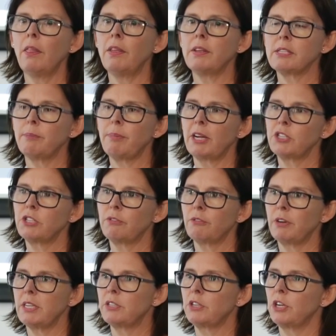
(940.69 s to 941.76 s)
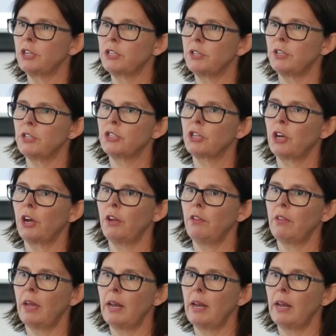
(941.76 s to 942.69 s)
there's a bunch of research that's shown